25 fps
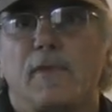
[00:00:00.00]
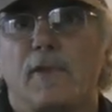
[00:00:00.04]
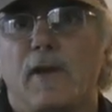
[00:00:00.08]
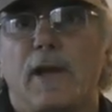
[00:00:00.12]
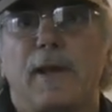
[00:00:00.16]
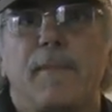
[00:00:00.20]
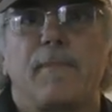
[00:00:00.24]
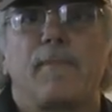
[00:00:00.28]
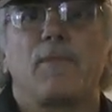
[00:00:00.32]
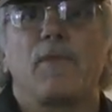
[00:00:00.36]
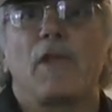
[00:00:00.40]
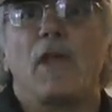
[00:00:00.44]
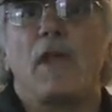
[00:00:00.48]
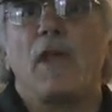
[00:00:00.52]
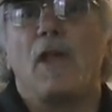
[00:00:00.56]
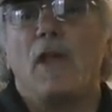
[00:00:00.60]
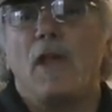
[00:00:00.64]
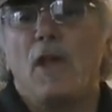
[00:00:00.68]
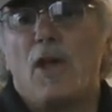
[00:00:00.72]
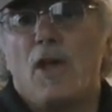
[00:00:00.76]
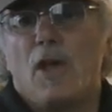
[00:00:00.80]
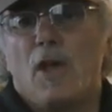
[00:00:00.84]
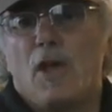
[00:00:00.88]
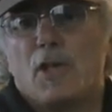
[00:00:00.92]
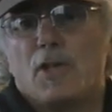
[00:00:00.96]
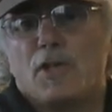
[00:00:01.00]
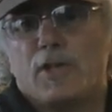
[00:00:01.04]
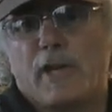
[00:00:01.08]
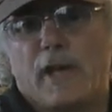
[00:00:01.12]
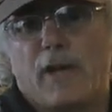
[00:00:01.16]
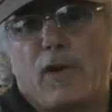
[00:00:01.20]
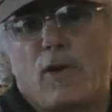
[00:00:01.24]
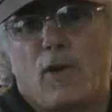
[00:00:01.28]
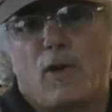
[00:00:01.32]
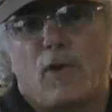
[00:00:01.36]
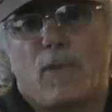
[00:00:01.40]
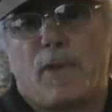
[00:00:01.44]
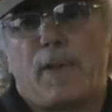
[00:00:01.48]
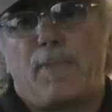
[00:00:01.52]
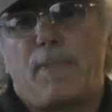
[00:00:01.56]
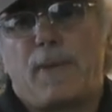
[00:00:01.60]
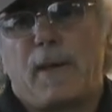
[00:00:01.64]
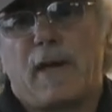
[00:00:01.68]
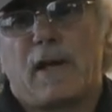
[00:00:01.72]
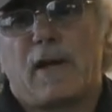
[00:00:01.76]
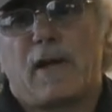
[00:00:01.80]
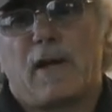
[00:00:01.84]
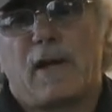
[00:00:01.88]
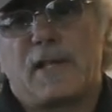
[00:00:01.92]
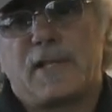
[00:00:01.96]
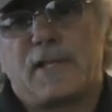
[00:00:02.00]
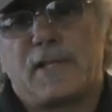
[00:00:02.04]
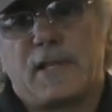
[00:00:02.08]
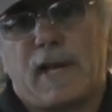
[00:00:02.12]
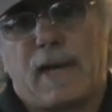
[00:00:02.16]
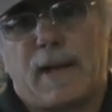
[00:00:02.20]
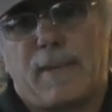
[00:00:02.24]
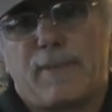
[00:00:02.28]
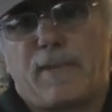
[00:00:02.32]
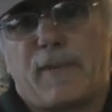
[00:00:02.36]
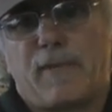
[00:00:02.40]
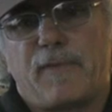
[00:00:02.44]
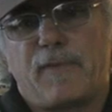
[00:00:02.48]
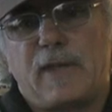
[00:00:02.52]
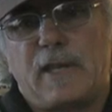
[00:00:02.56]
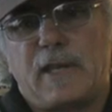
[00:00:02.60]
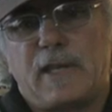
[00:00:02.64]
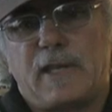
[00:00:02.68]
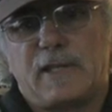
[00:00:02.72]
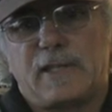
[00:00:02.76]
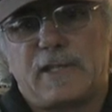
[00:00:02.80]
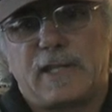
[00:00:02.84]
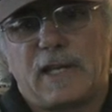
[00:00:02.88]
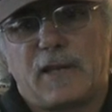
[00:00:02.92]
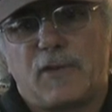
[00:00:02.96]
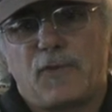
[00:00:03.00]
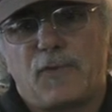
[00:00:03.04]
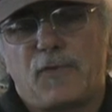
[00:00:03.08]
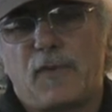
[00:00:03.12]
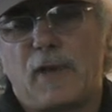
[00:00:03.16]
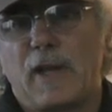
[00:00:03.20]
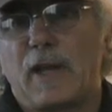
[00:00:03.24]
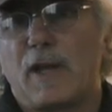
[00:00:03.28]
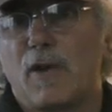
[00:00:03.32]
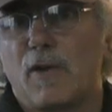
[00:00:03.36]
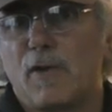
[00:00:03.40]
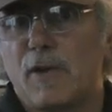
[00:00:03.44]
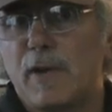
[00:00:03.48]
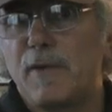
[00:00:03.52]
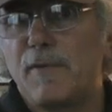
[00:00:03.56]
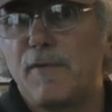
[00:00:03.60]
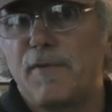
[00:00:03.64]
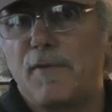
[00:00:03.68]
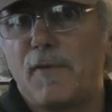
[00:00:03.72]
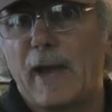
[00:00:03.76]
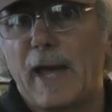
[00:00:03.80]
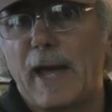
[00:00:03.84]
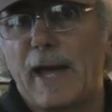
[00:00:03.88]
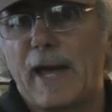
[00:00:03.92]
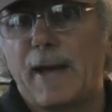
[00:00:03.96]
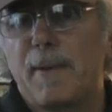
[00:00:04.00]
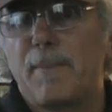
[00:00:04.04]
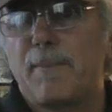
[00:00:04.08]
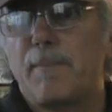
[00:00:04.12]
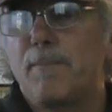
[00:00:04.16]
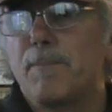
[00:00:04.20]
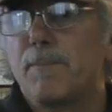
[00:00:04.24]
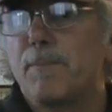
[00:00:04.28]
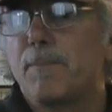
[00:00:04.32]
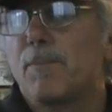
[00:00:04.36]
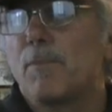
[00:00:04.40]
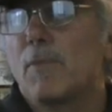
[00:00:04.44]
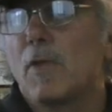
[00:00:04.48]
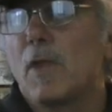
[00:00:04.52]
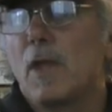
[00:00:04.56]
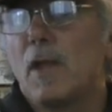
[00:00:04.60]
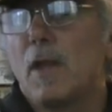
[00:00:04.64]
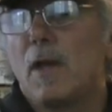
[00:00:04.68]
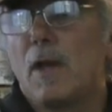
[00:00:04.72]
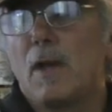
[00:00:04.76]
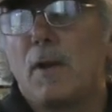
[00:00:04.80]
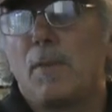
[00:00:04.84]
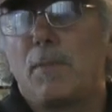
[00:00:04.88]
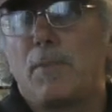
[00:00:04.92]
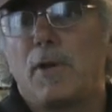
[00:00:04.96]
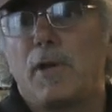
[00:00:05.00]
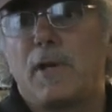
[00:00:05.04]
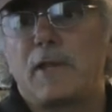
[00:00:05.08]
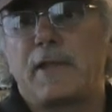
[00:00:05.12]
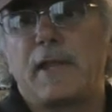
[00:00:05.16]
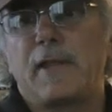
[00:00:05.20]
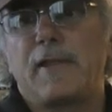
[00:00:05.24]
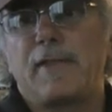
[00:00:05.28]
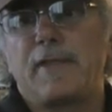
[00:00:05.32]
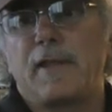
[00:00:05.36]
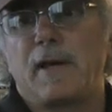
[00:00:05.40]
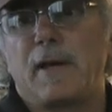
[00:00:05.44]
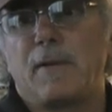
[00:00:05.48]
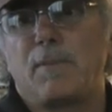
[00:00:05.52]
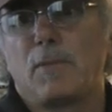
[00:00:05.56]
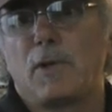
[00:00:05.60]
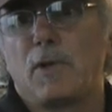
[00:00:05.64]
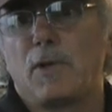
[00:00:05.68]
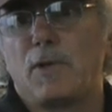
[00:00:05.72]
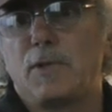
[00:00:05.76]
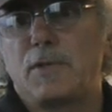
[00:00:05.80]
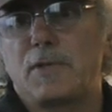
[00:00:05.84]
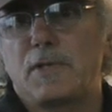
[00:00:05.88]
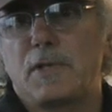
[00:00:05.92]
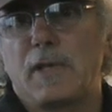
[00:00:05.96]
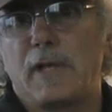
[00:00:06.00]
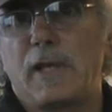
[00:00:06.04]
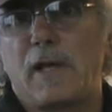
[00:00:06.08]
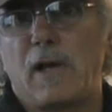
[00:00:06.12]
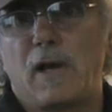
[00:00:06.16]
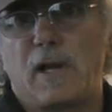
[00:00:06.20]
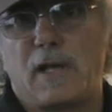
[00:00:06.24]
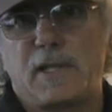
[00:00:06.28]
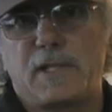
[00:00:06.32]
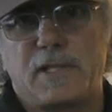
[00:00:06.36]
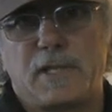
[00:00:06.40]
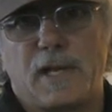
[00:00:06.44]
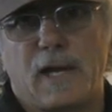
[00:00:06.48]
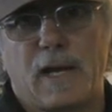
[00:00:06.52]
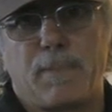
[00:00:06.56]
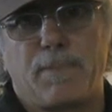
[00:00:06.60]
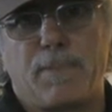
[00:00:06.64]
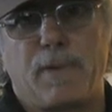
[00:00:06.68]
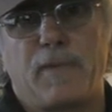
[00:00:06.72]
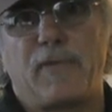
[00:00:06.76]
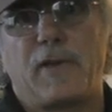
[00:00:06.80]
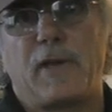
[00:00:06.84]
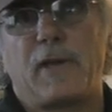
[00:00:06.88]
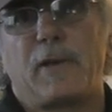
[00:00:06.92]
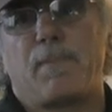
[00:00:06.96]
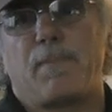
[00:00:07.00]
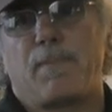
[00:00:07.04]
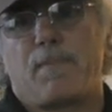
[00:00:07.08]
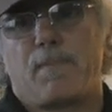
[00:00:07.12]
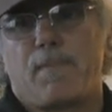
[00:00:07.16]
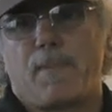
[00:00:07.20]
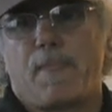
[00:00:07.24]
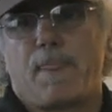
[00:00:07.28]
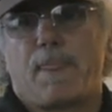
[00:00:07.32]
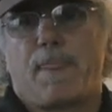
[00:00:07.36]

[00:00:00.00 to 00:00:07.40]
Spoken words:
Right? So I hold the pick on top of the index finger and flat. Put the thumb loosely on top of it,